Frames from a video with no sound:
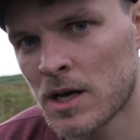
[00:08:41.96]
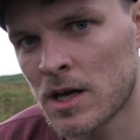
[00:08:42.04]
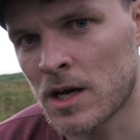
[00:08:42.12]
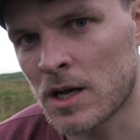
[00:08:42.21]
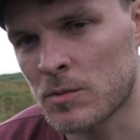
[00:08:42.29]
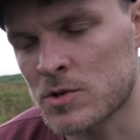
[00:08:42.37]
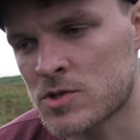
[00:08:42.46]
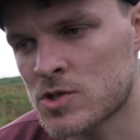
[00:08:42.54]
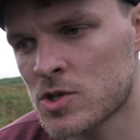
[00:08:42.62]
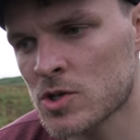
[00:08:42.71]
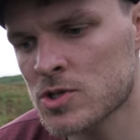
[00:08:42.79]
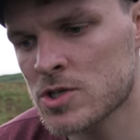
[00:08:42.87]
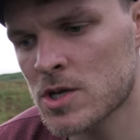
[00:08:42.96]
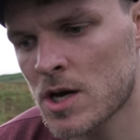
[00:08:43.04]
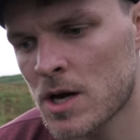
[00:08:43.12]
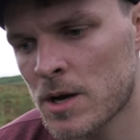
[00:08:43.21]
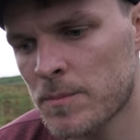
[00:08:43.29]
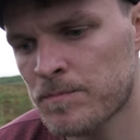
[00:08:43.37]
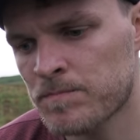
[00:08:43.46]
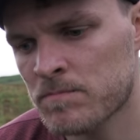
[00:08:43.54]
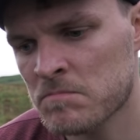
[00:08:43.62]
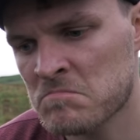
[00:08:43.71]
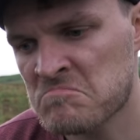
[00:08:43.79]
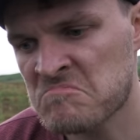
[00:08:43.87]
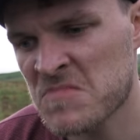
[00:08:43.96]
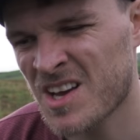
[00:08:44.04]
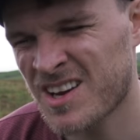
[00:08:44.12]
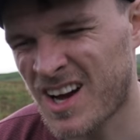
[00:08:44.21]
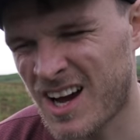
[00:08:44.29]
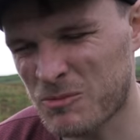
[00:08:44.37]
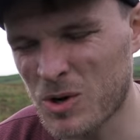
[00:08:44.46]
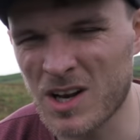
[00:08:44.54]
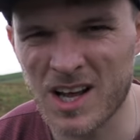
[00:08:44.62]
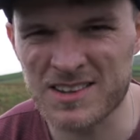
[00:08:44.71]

and it was just, well,